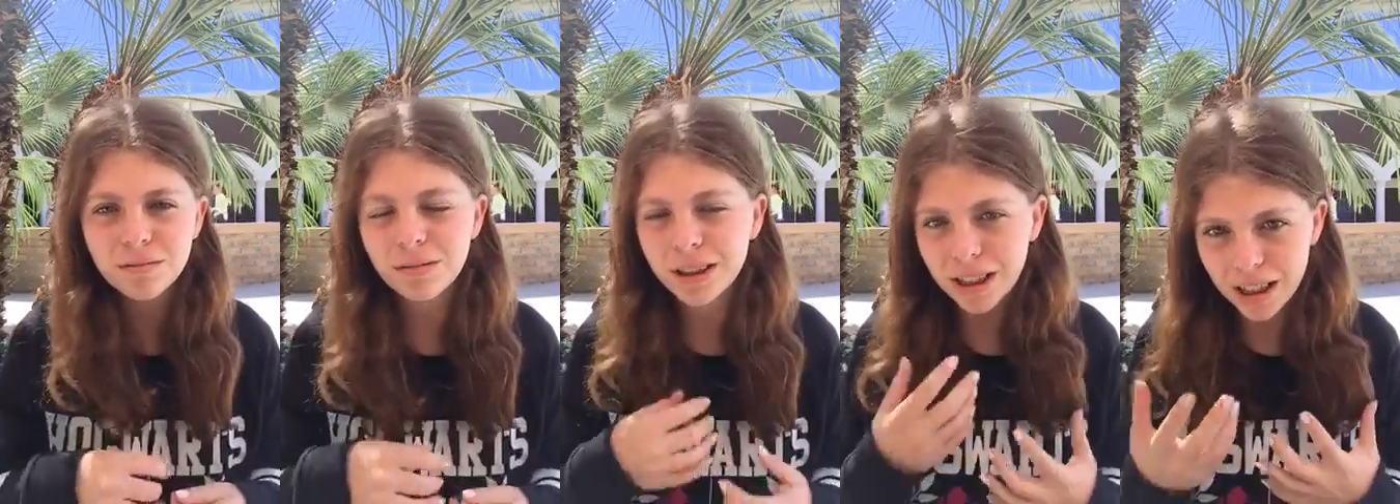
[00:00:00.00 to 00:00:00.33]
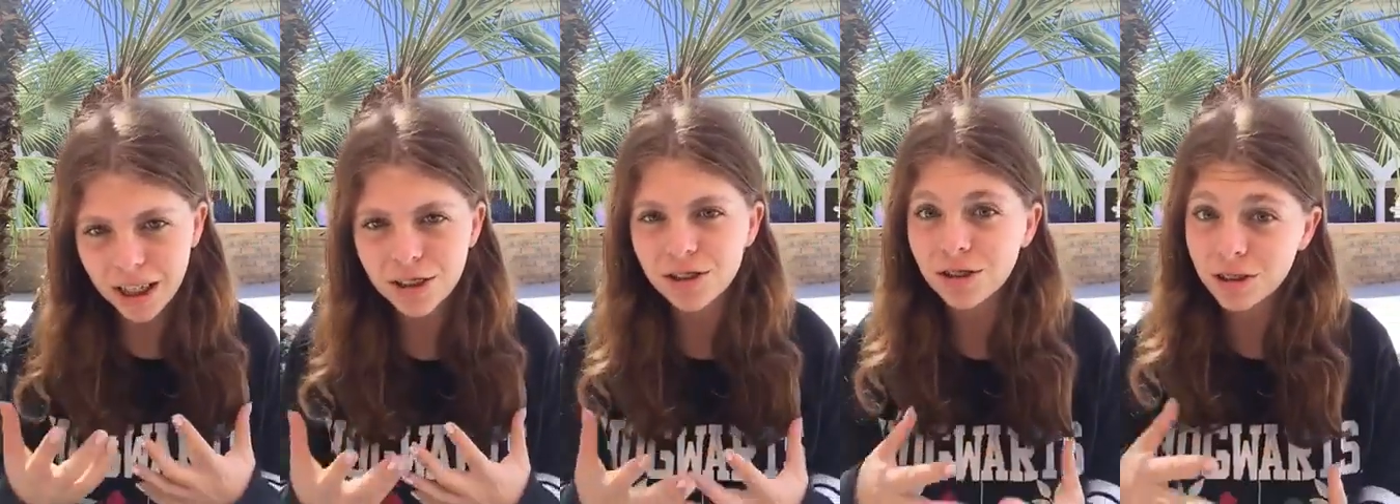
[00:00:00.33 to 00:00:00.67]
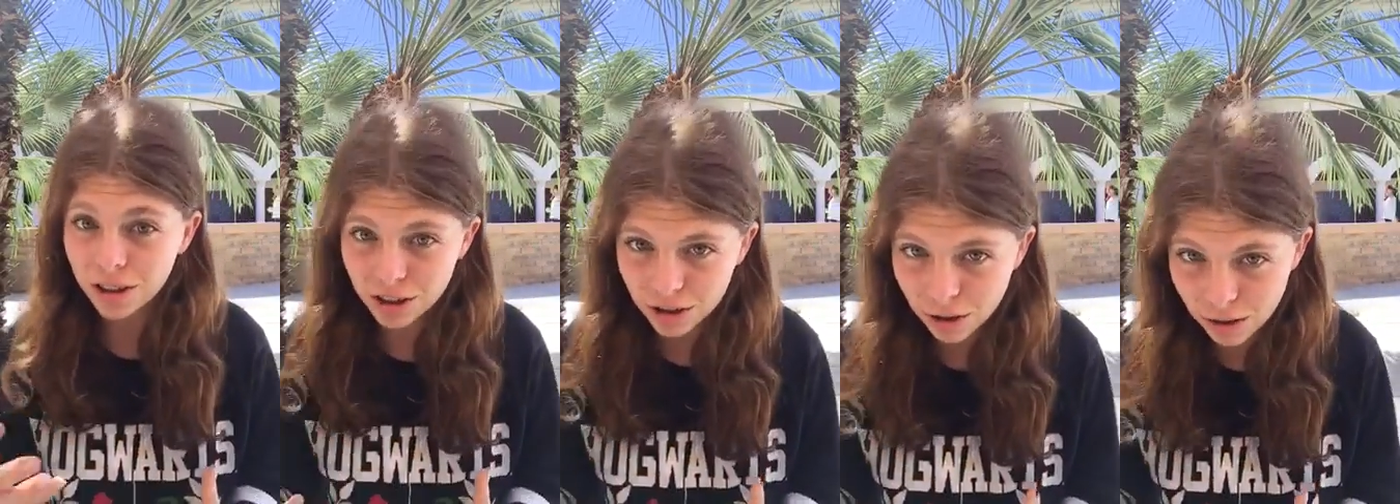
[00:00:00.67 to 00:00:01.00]
teenagers
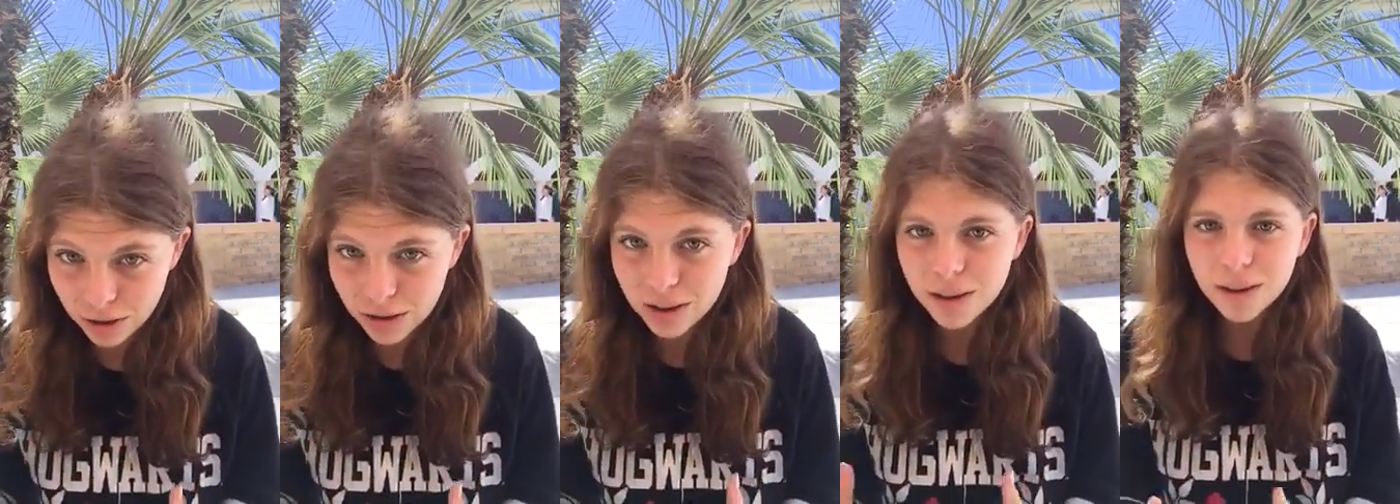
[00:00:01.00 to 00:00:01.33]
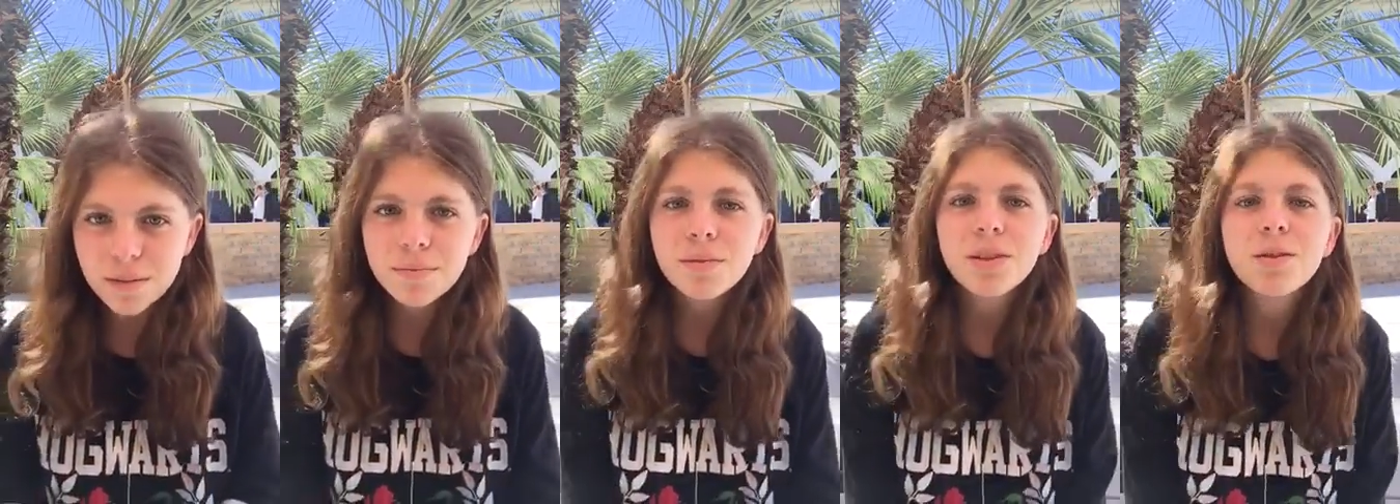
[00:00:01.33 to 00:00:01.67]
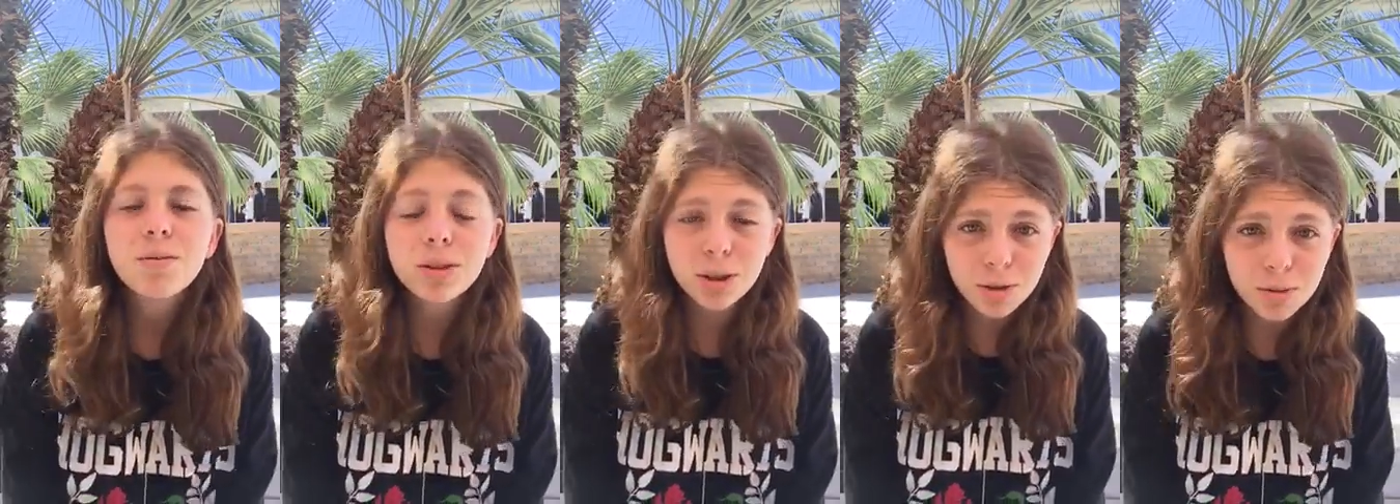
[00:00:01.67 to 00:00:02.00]
and adults,
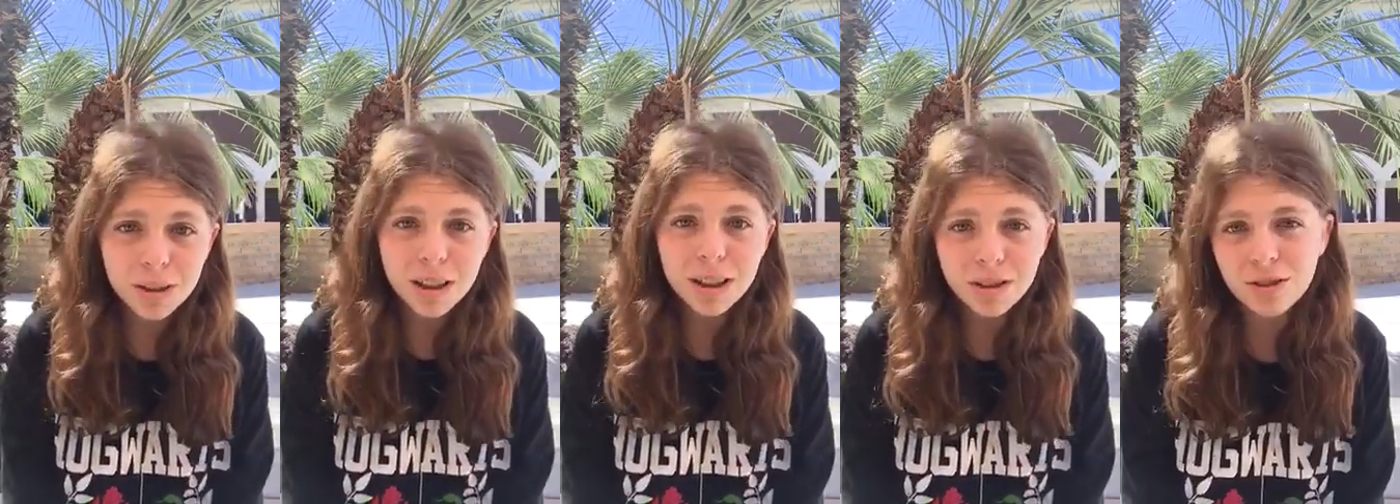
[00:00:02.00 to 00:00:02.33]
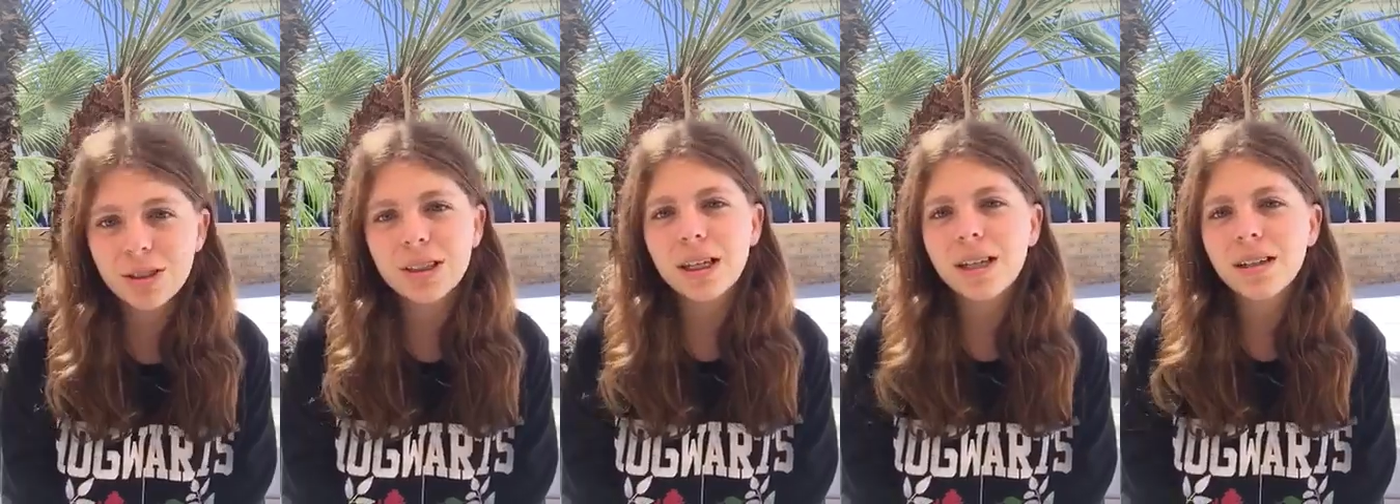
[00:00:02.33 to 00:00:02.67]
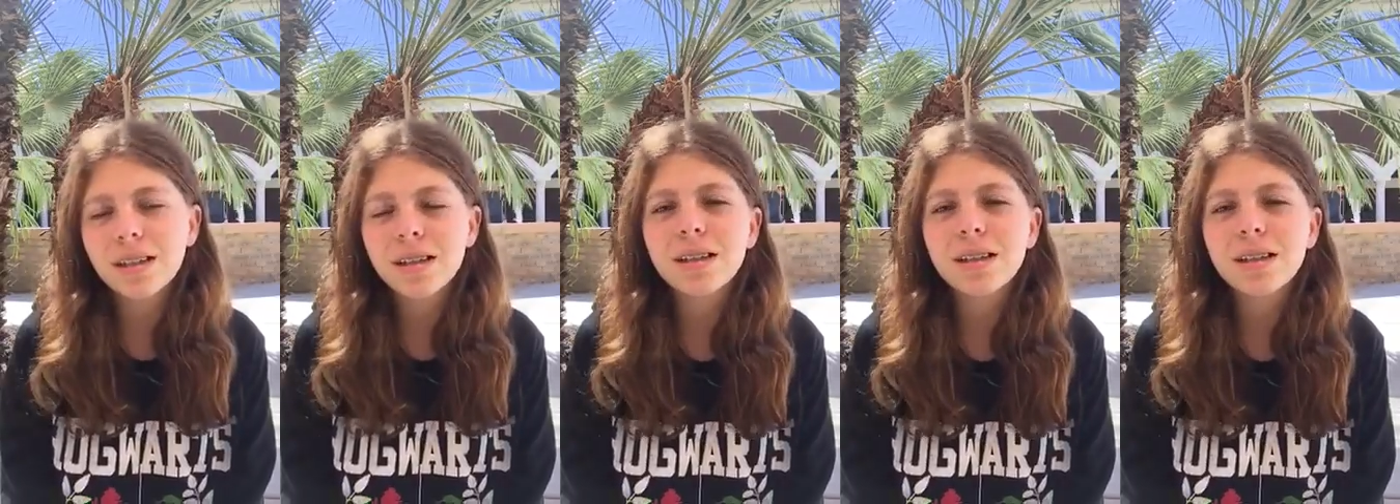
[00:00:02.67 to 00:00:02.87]
which is really interesting,